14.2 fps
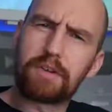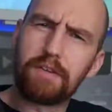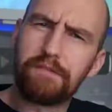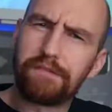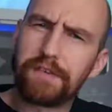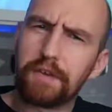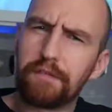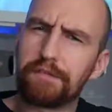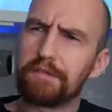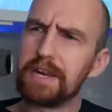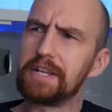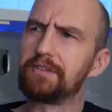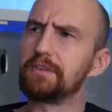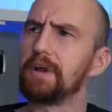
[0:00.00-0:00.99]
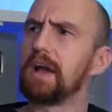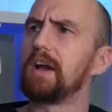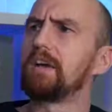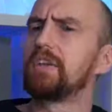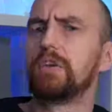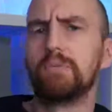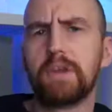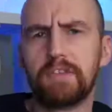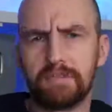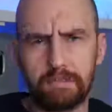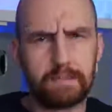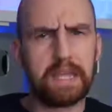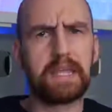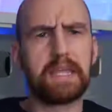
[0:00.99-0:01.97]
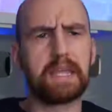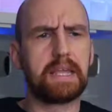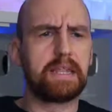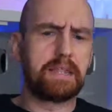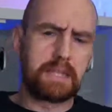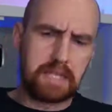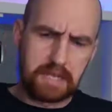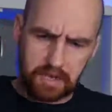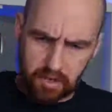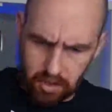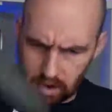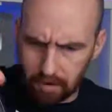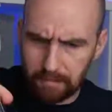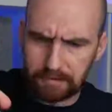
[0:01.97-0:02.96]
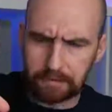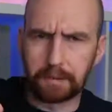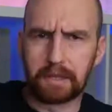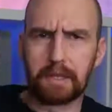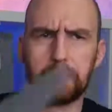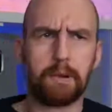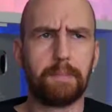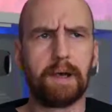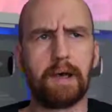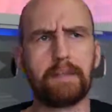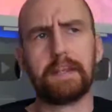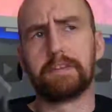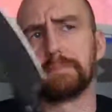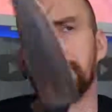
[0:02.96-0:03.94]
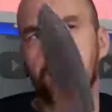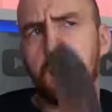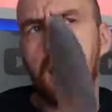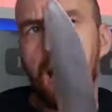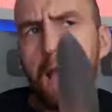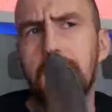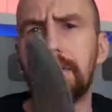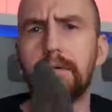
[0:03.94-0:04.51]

can feel free to argue with me in the comments below about this, but I